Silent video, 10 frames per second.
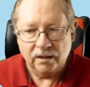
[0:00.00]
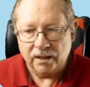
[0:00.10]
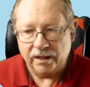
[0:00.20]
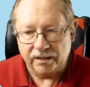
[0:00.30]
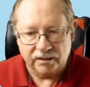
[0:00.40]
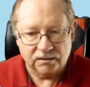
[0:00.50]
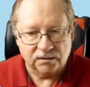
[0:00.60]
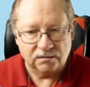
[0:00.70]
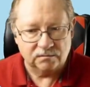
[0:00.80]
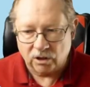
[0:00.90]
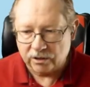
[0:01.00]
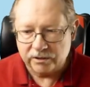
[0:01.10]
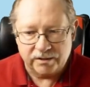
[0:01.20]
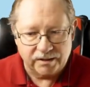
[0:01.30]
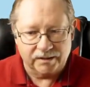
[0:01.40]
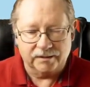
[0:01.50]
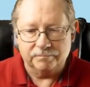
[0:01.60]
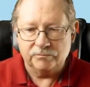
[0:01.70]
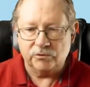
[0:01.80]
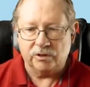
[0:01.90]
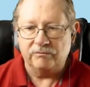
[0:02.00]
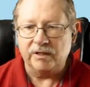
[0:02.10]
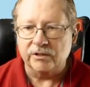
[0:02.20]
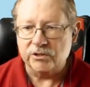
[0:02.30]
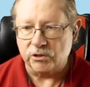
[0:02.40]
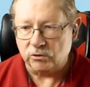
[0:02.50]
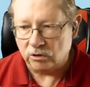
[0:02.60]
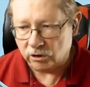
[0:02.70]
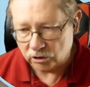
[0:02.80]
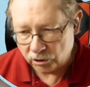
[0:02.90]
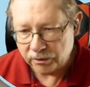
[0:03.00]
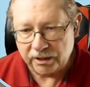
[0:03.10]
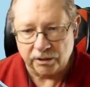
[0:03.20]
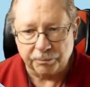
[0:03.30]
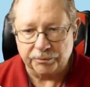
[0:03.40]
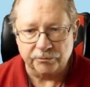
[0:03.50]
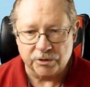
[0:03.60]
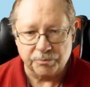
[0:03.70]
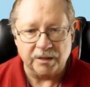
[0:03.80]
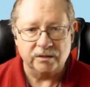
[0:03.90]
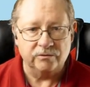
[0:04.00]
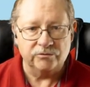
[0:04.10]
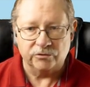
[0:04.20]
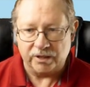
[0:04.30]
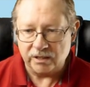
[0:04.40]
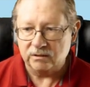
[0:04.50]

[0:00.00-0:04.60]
and it's all the conveyors are loading their respective train